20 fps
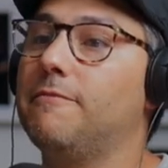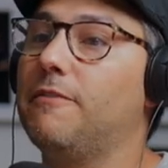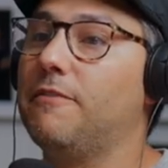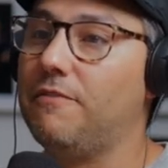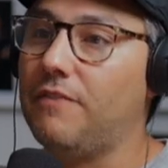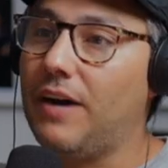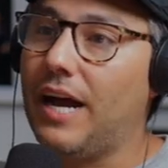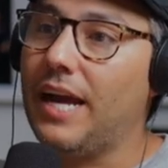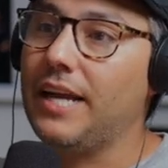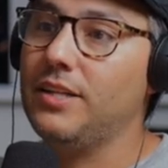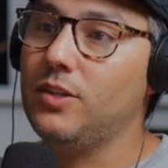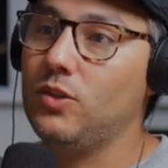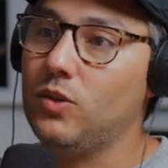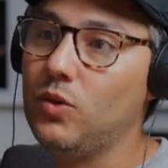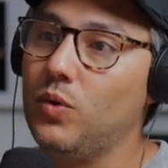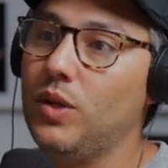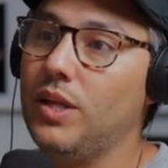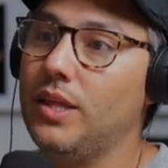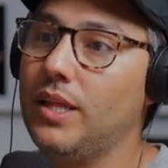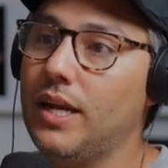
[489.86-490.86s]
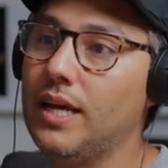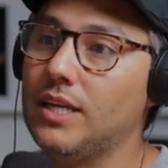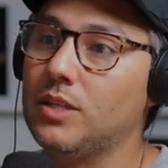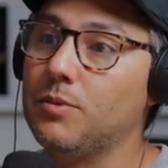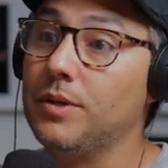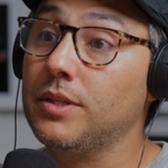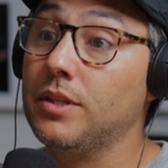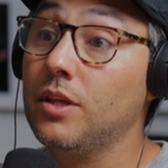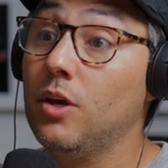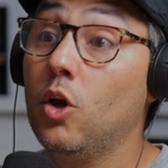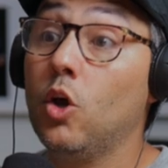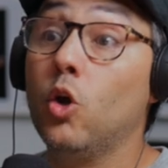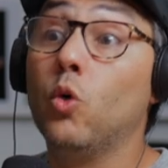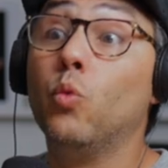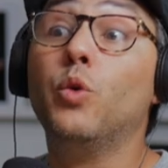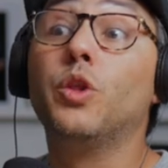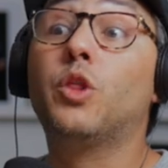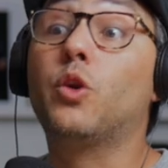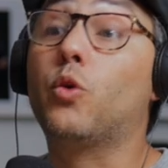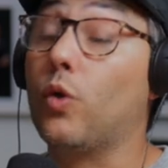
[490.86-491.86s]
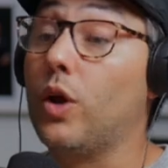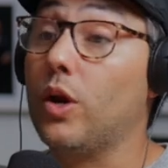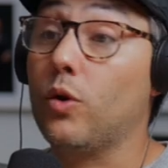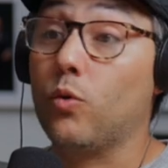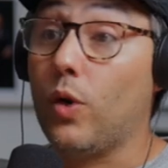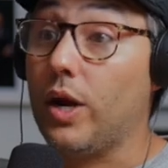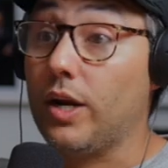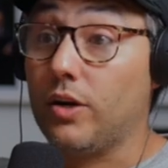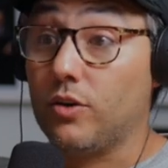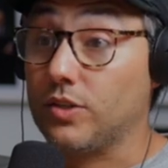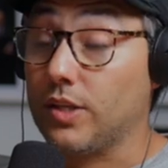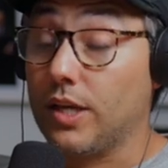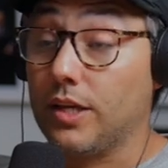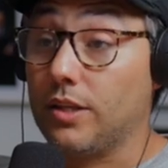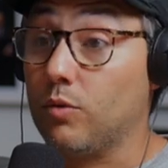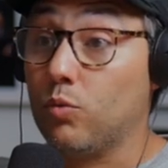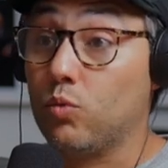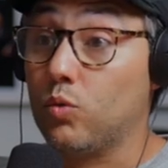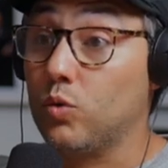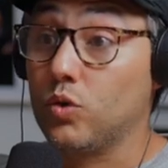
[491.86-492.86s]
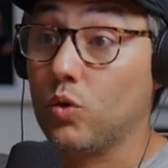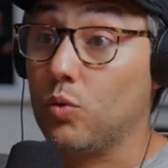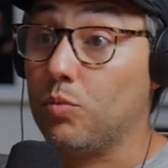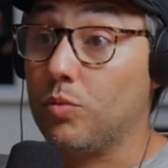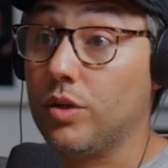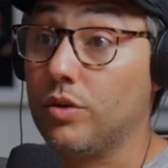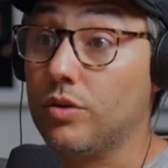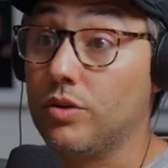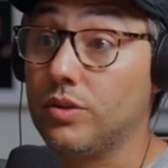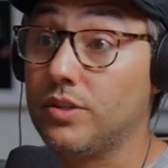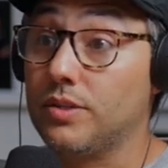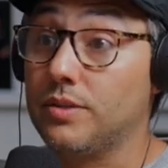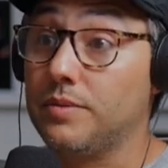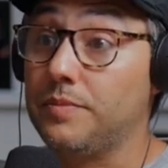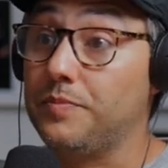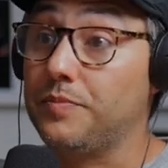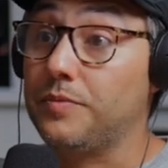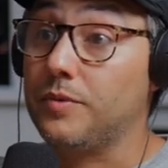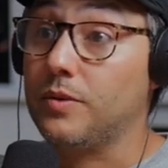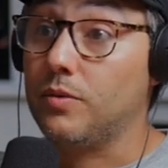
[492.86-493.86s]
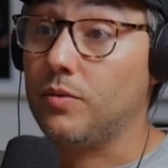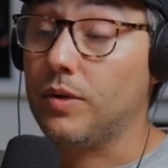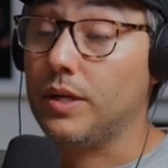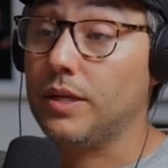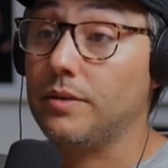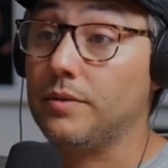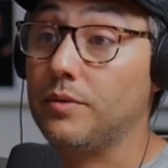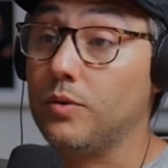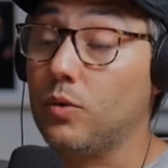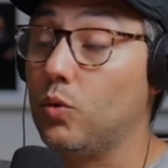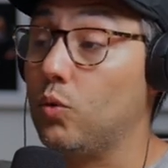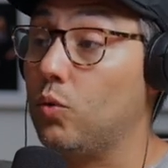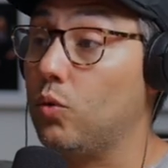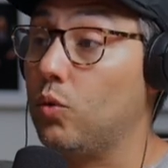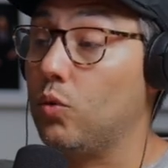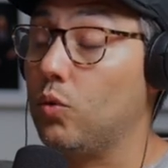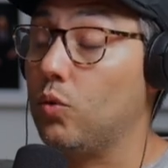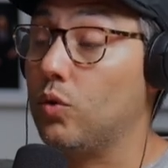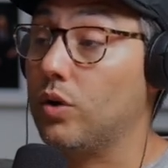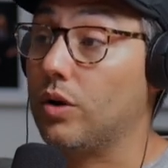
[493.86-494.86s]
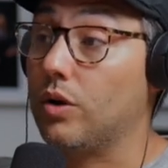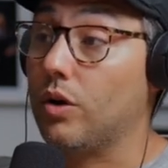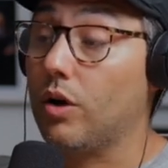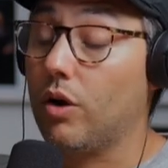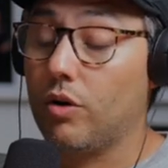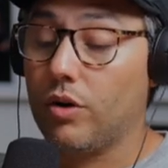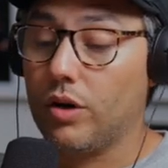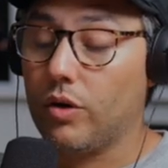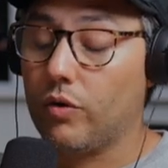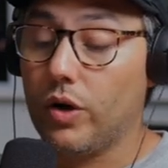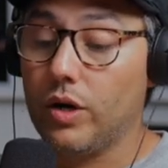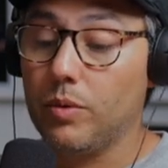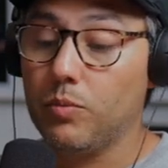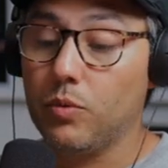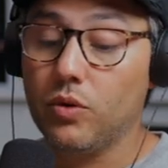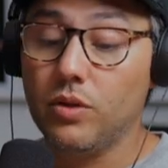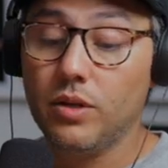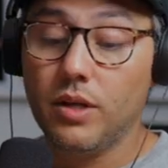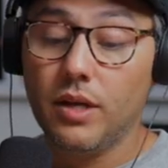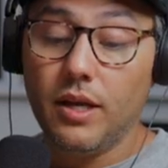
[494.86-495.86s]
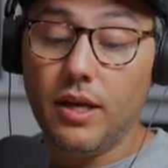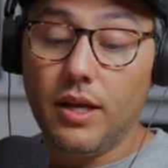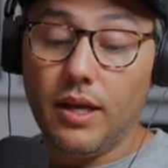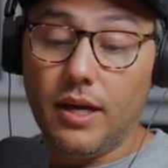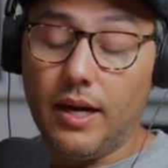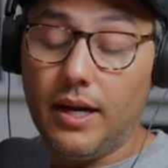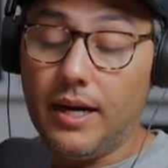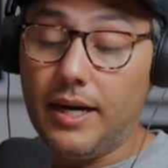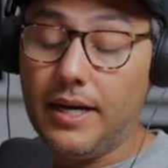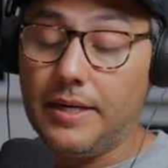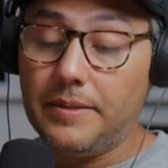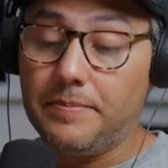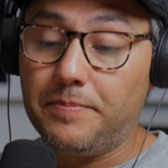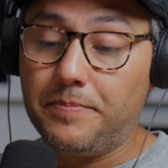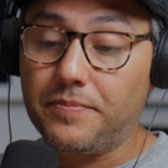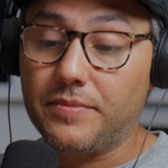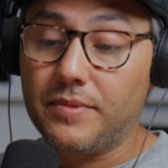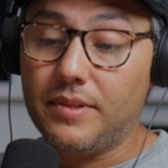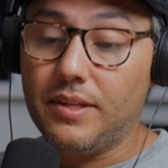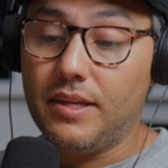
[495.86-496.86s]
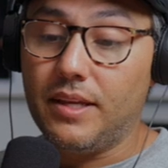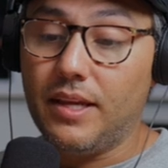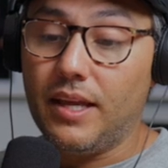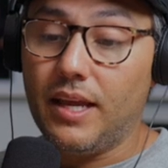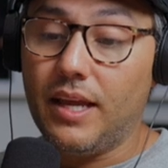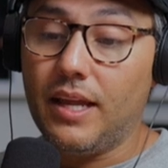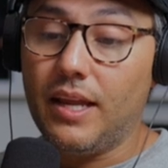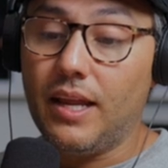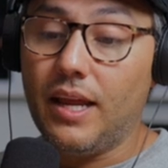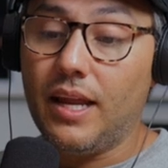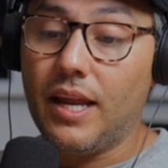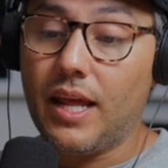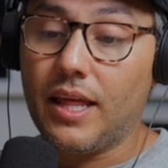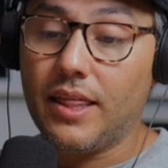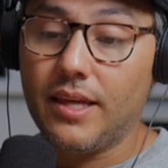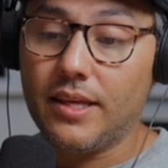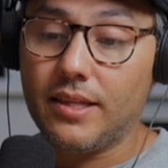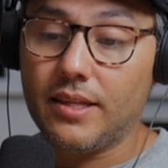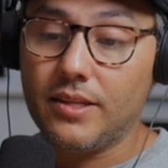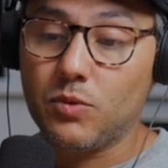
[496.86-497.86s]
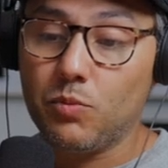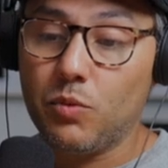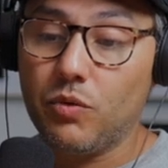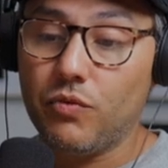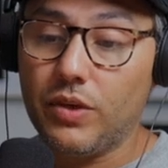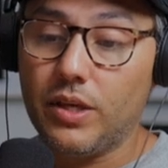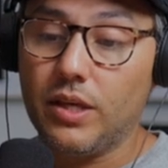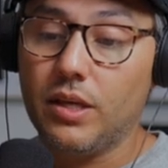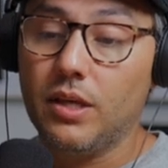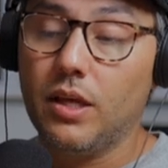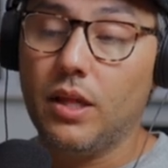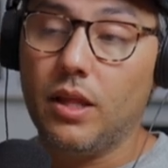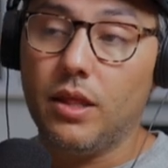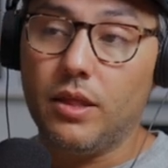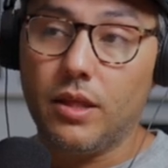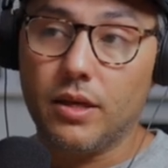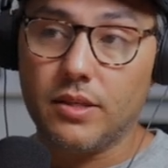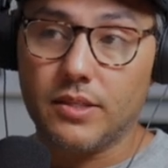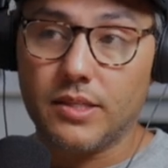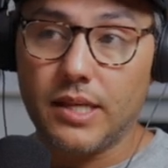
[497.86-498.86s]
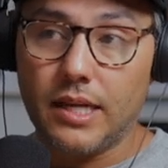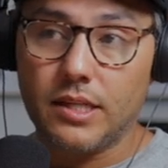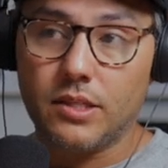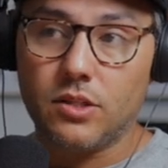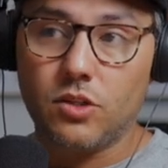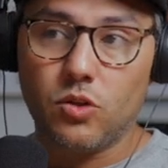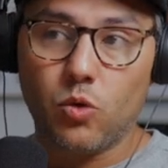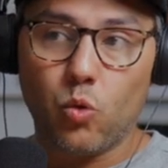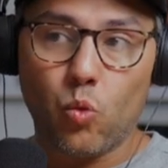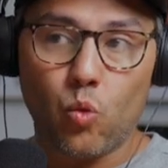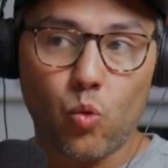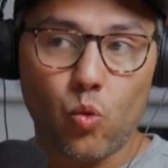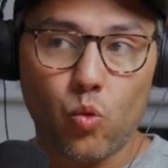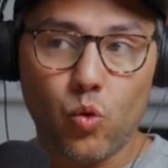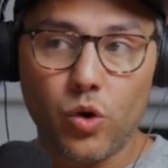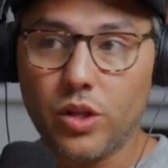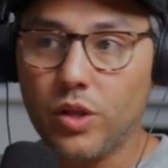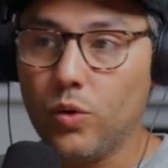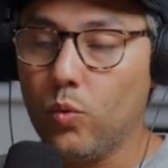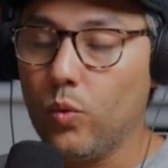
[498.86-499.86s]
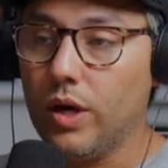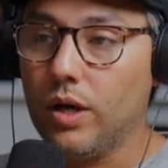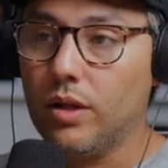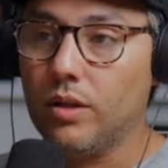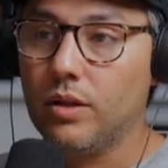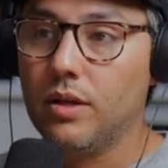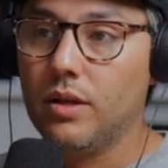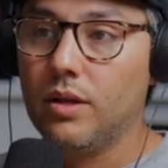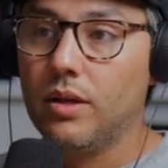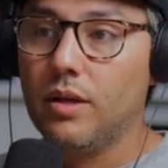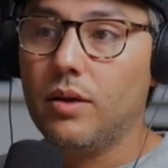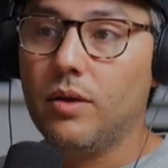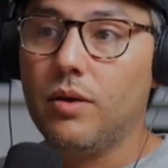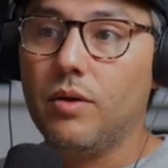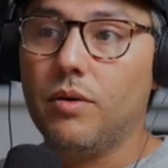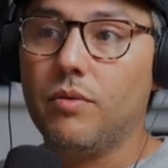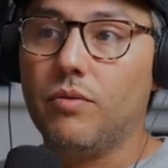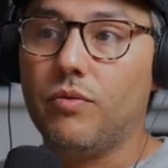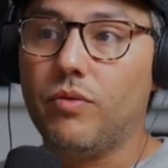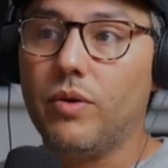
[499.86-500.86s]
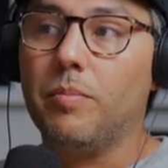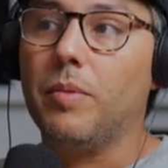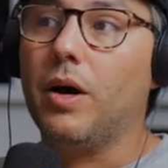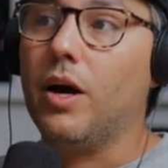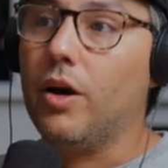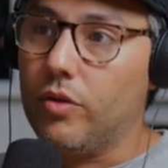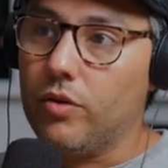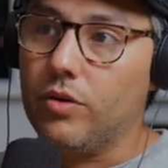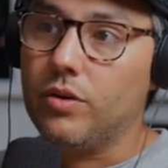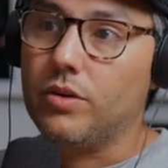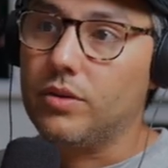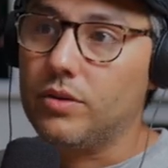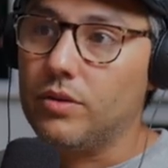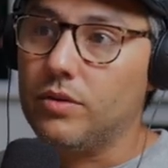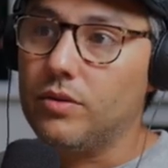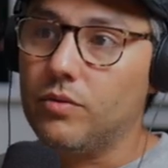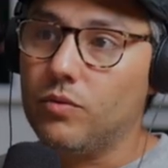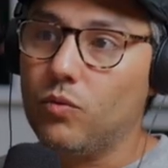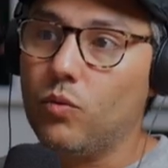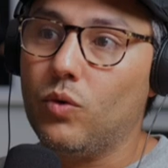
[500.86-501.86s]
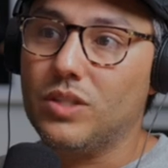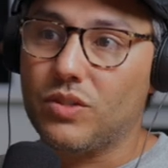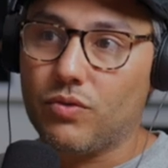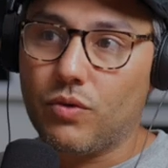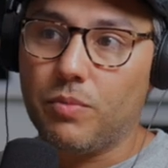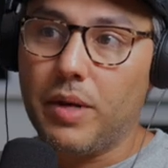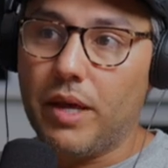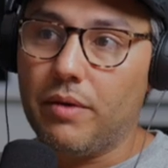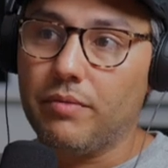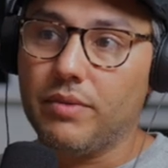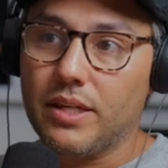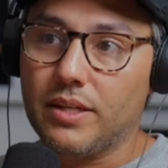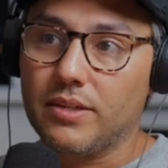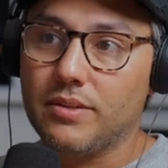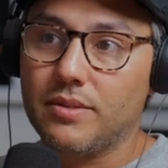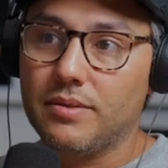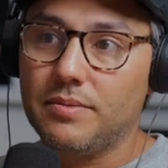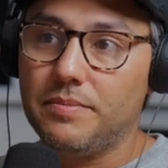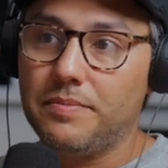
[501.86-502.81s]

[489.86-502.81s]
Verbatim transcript: fine tuning that aspect with great writers like the Russo brothers. Yeah. Right. Who, who are incredible. Um, and I think this movie does that really well from other ones from Netflix.